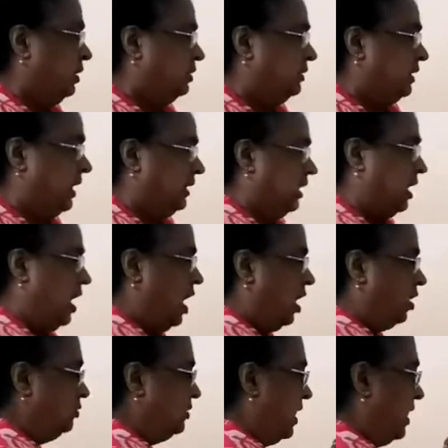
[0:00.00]
that
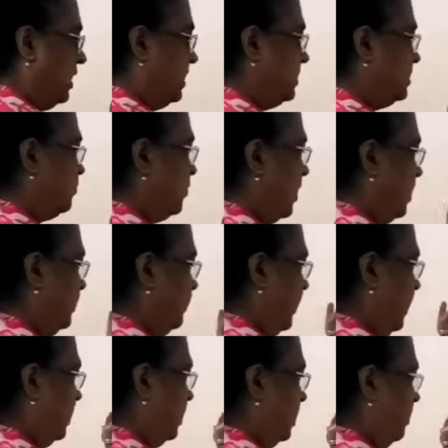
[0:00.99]
how that is one
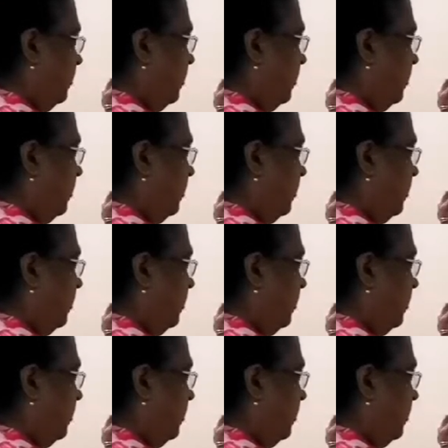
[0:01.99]
metal